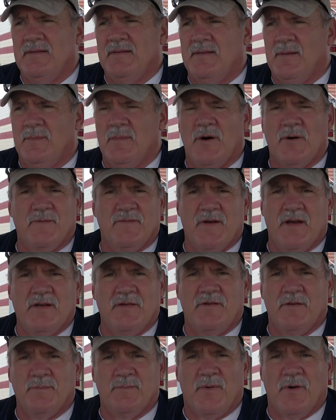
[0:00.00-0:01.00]
The
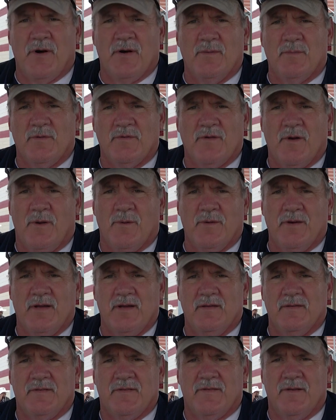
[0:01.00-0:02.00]
motivation part was
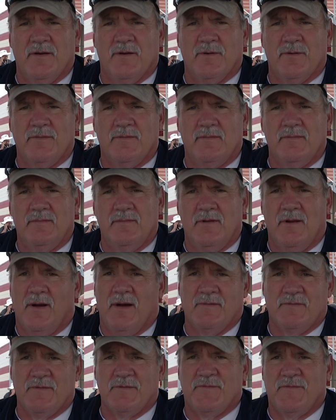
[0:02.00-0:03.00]
already instilled,
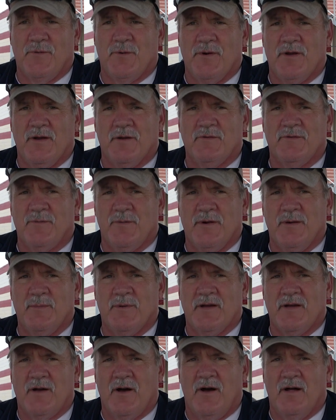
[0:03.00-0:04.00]
after 4 years with
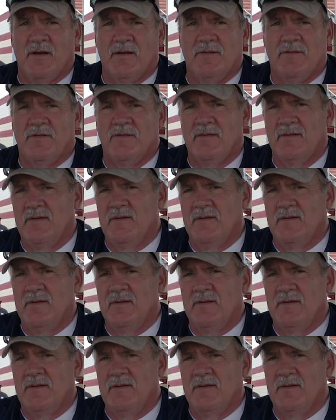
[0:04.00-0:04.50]
him in college.